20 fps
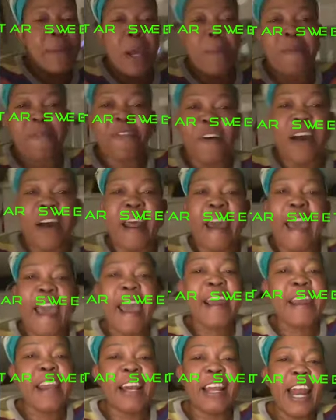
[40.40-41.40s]
and your baby father,
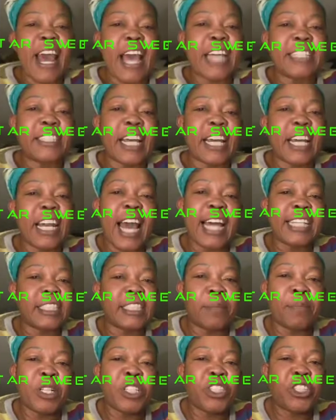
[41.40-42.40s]
any class, a
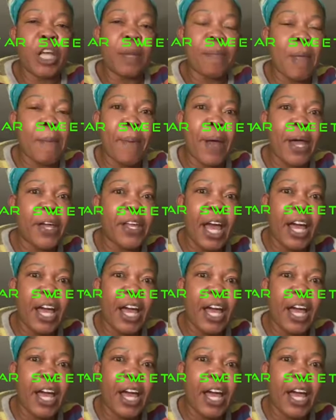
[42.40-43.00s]
class in the shame the